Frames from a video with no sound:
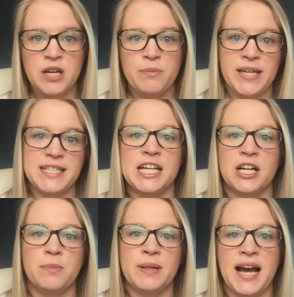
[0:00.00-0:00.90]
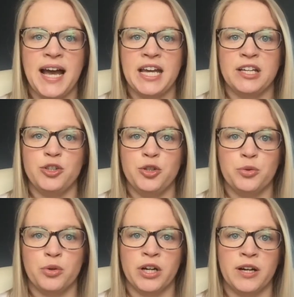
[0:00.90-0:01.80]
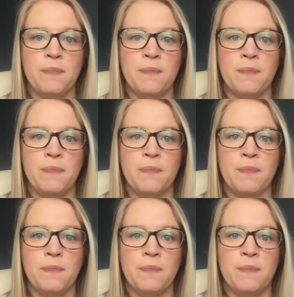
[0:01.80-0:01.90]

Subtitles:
based on applying your